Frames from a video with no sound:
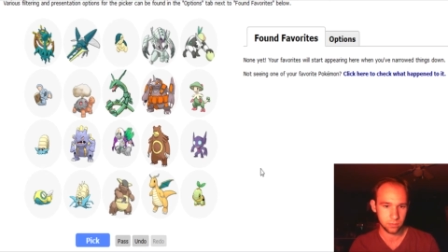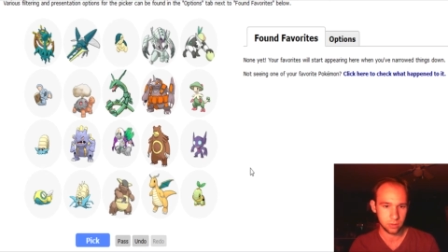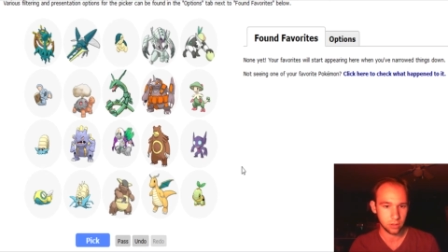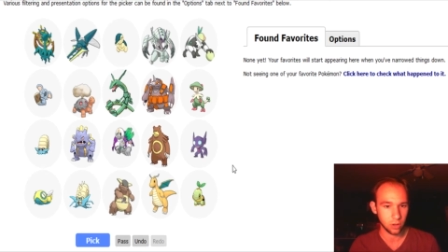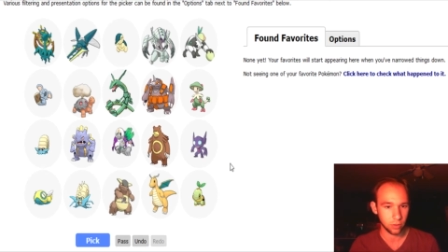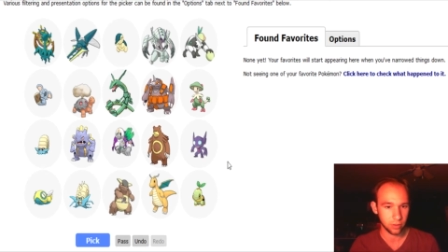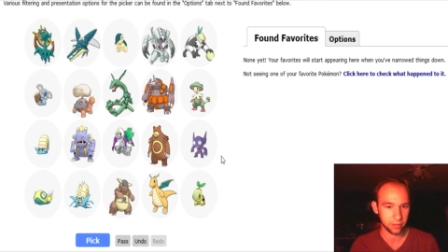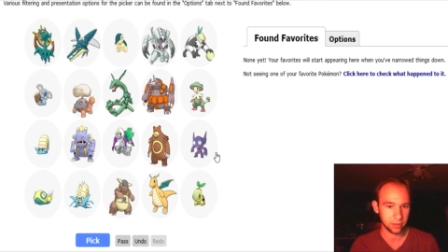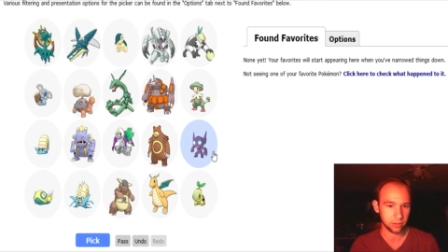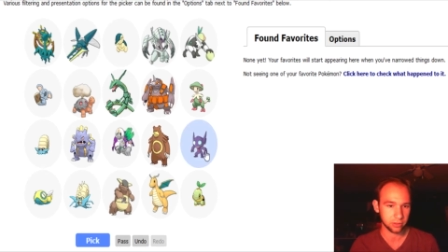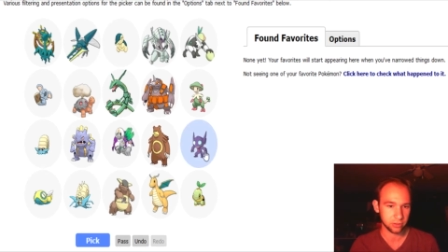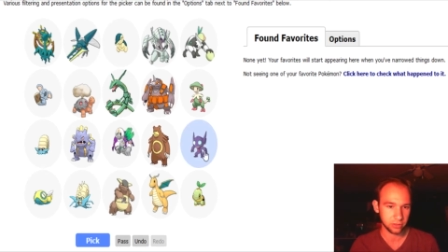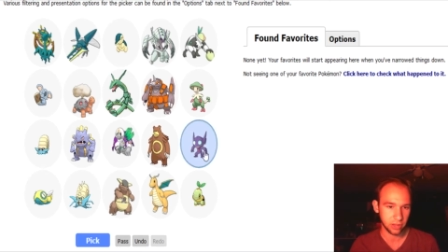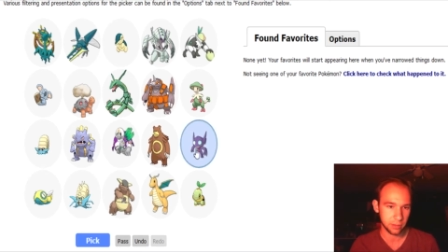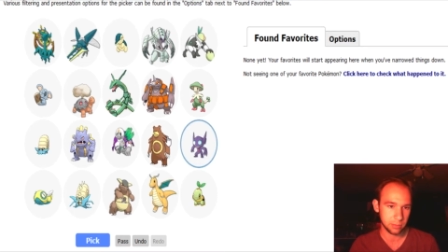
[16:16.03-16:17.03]
go with
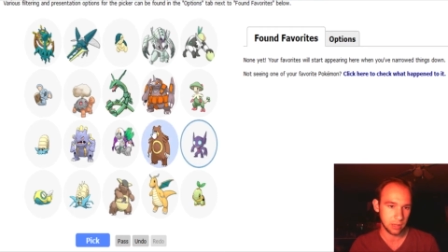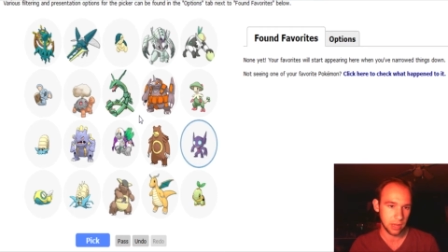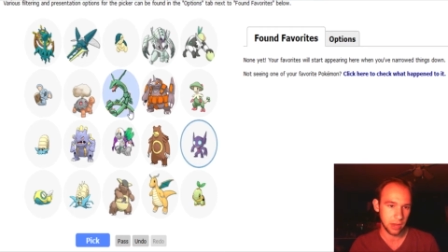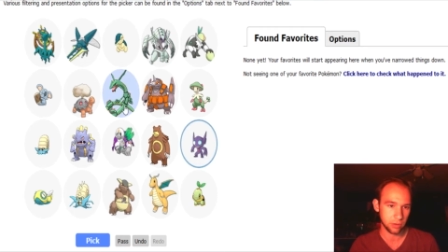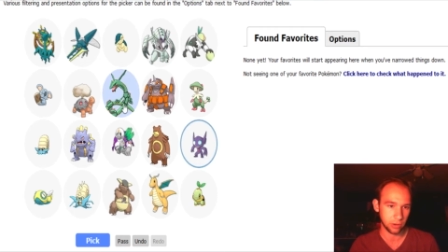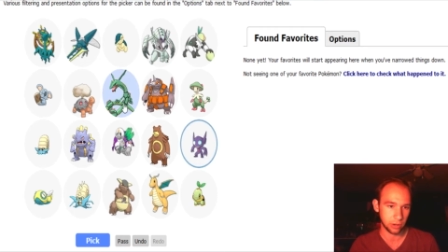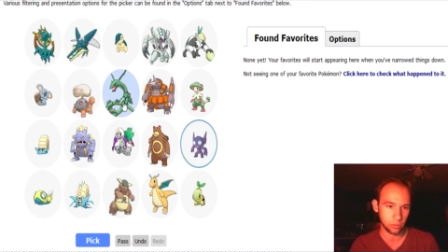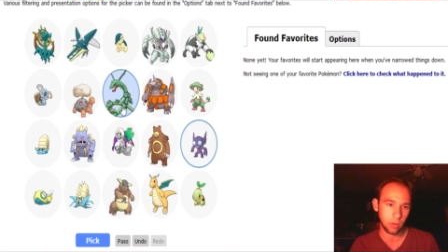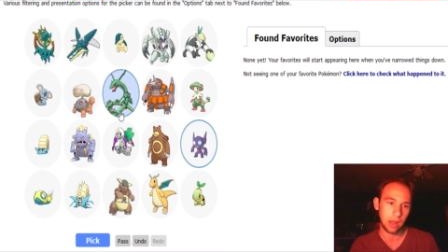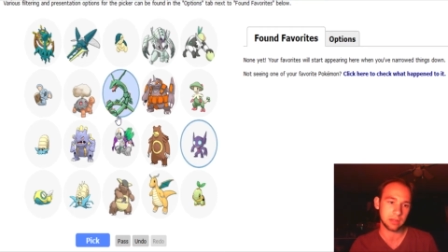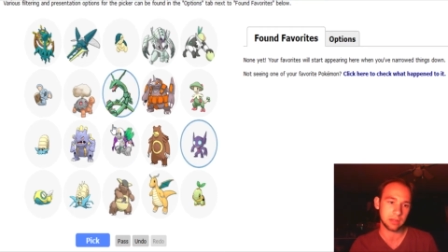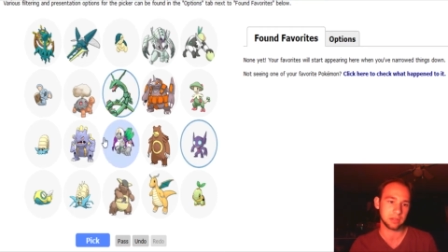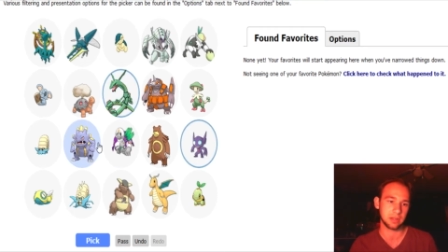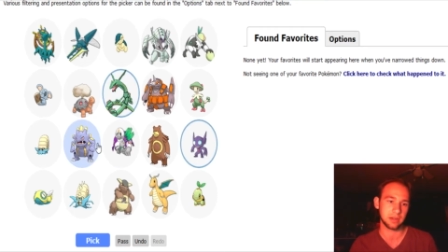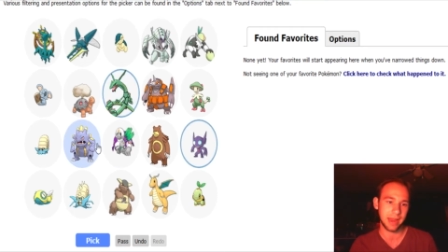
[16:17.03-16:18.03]
Sableye,
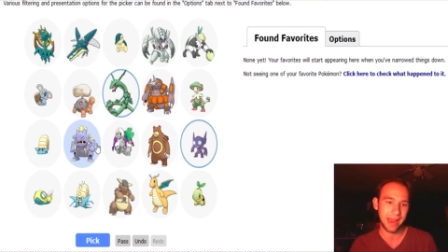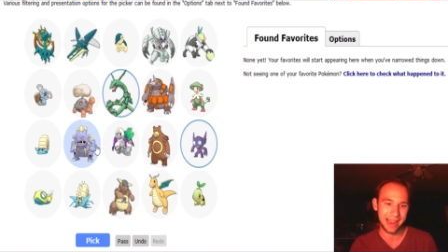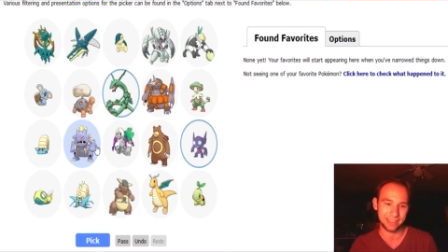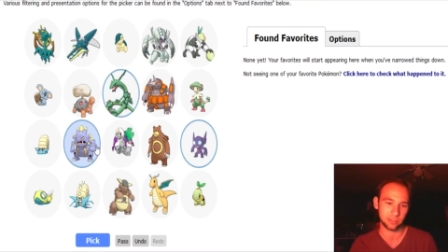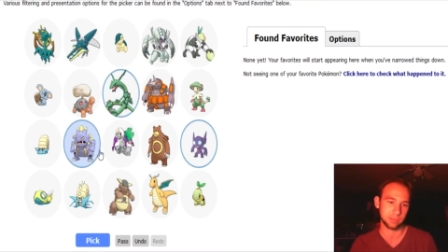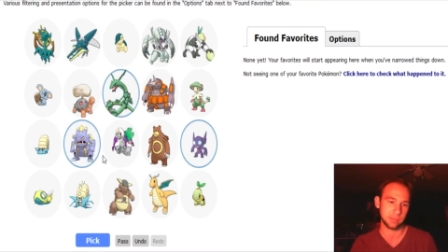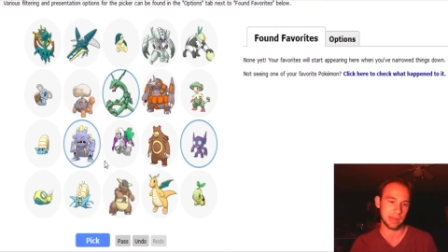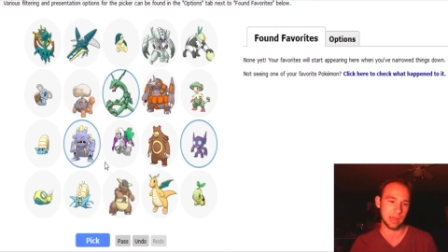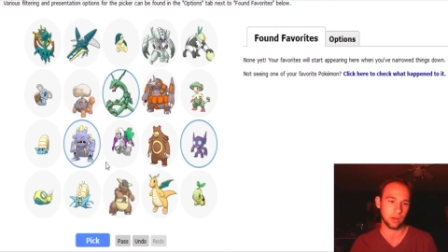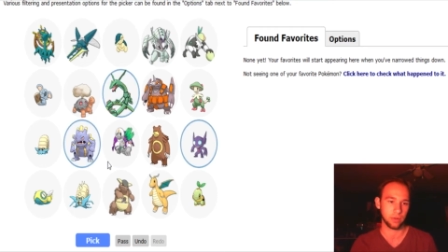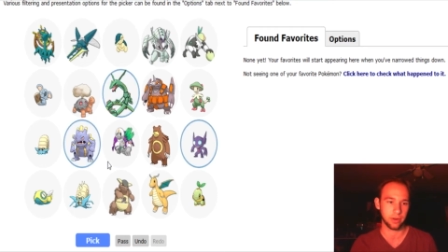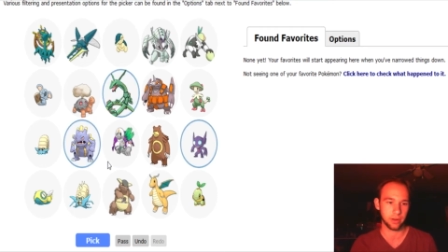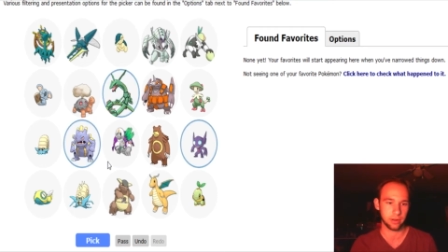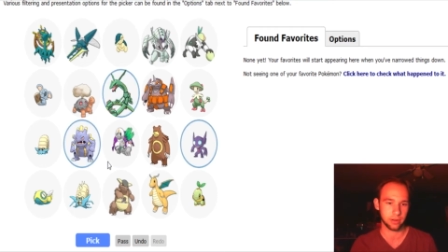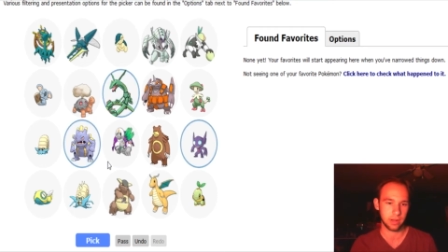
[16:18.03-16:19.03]
Rayquaza, and Exploud,
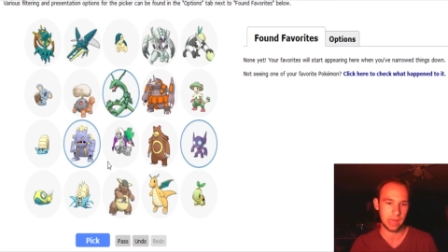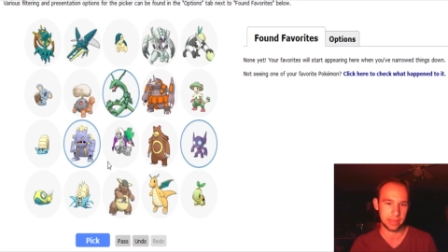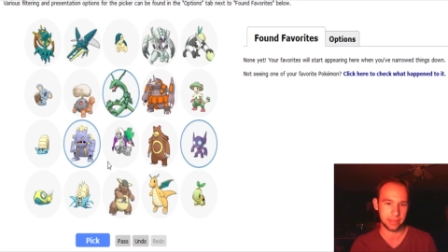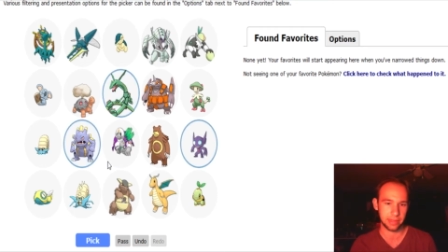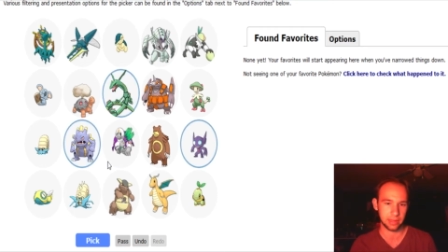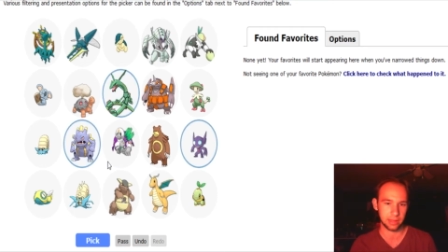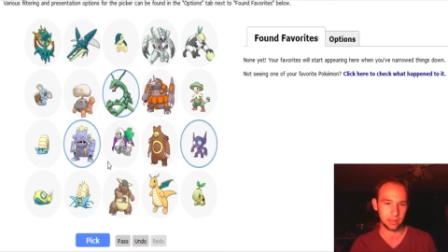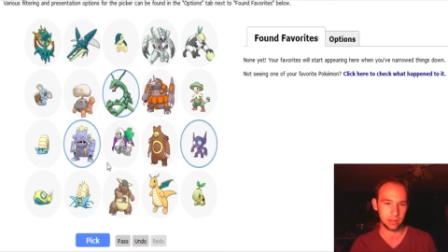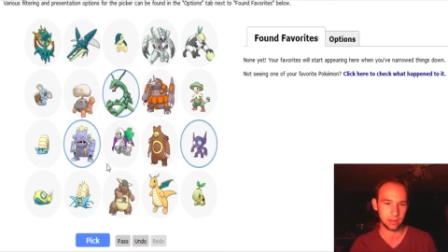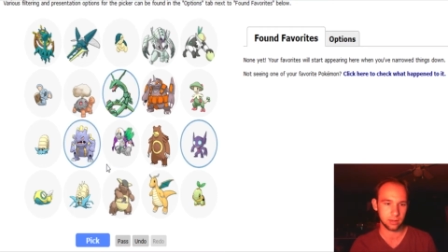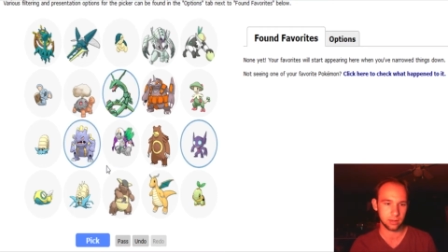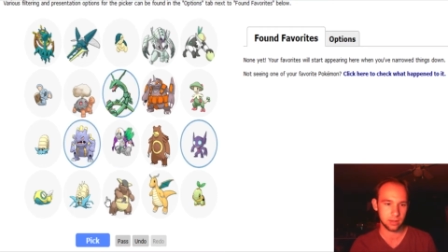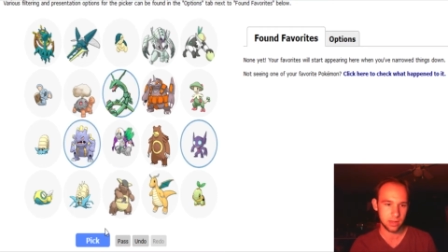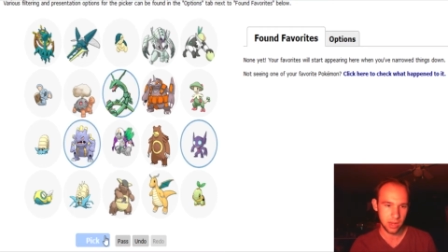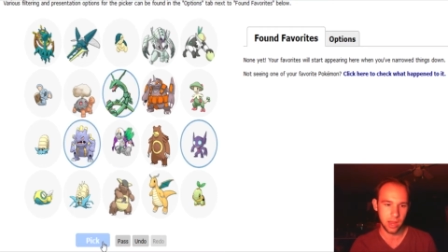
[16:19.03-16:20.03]
I think.
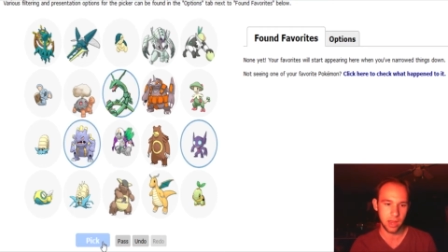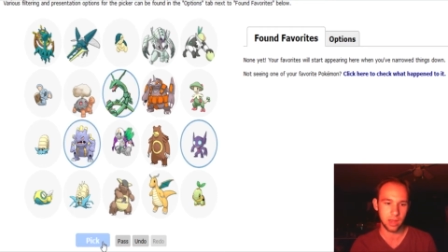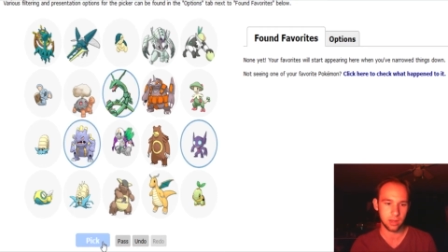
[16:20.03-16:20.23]
Yeah.